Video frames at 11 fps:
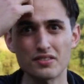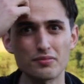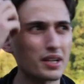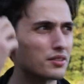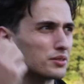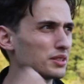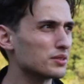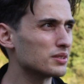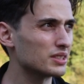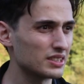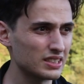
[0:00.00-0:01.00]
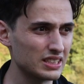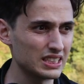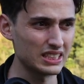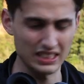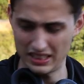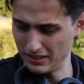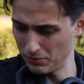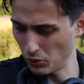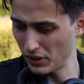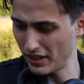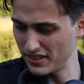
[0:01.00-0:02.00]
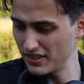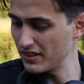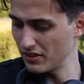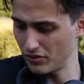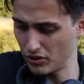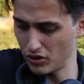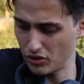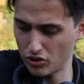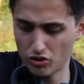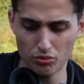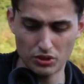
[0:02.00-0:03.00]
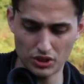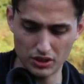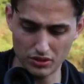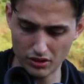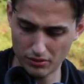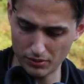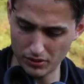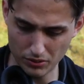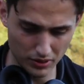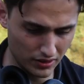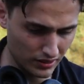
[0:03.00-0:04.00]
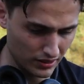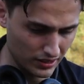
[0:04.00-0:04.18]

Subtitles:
of battery, so I'm quite hesitant of just switching or not, but you know what,